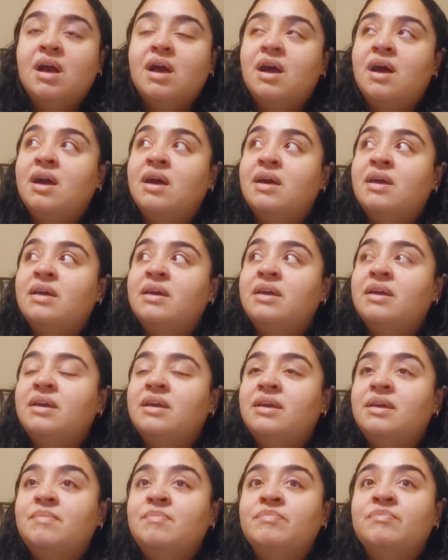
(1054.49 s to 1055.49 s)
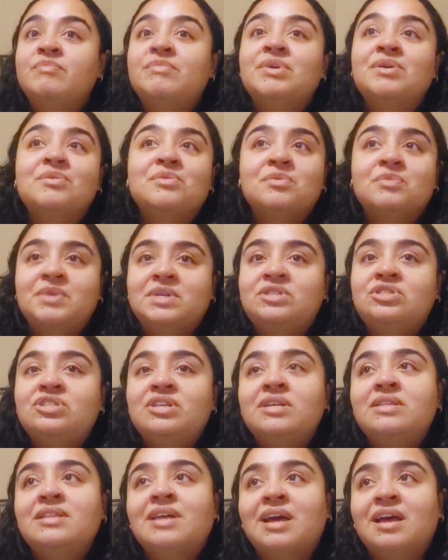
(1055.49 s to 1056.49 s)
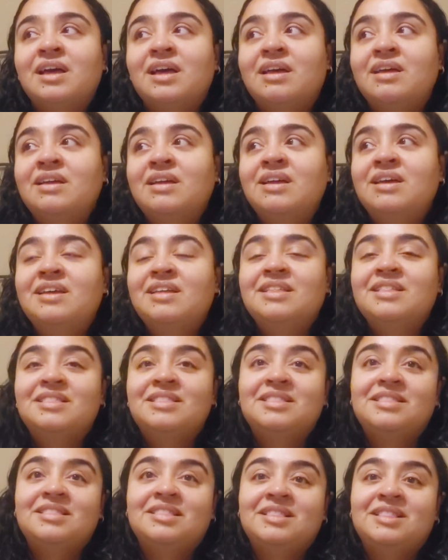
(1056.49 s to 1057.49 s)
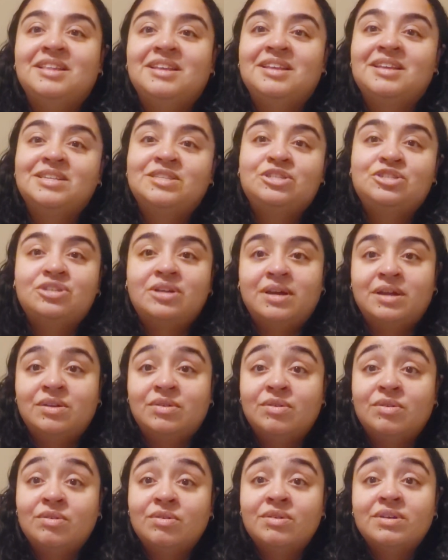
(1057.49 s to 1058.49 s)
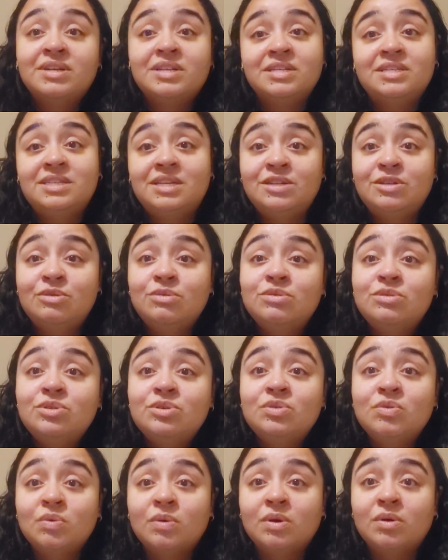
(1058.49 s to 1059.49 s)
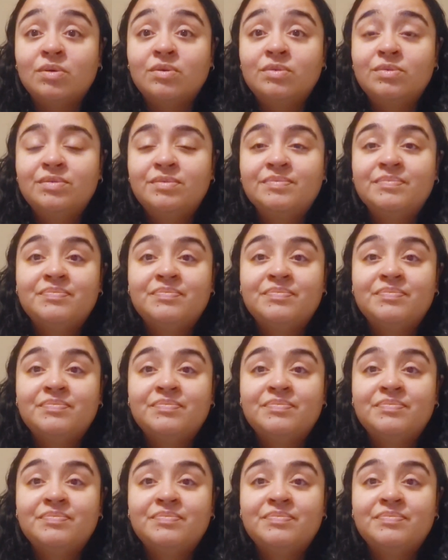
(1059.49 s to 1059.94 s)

I'm wishing that this channel continues to grow